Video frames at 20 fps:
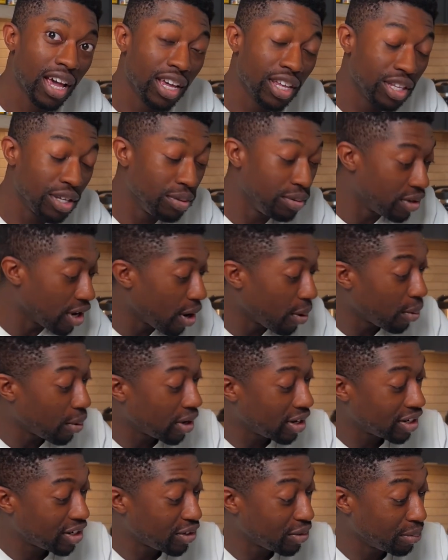you don't
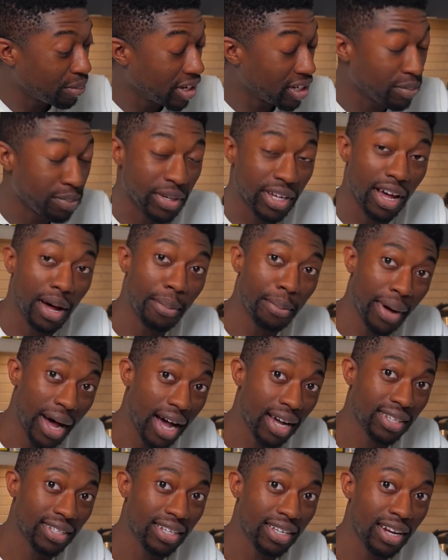want to miss me
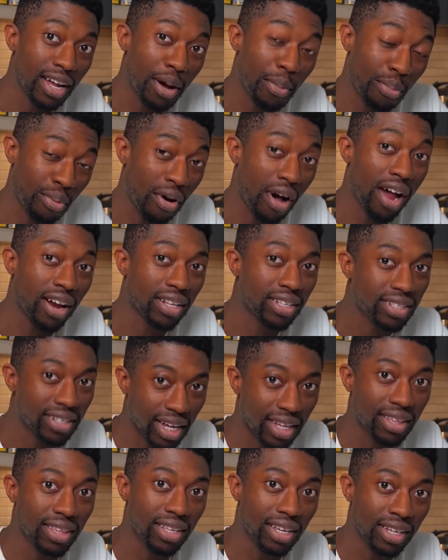unboxing a product
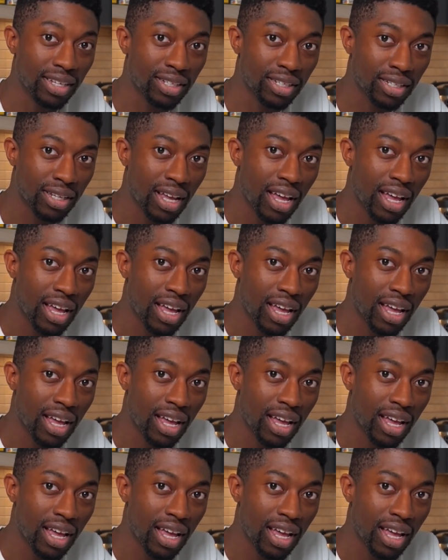like this.